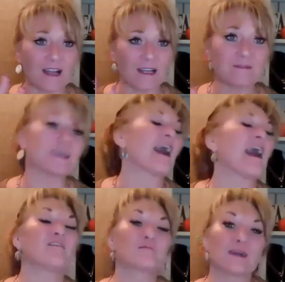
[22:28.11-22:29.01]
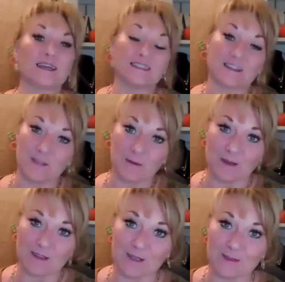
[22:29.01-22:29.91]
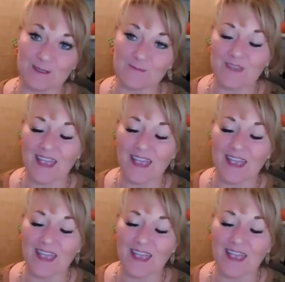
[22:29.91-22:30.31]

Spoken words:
items at half price if they want those.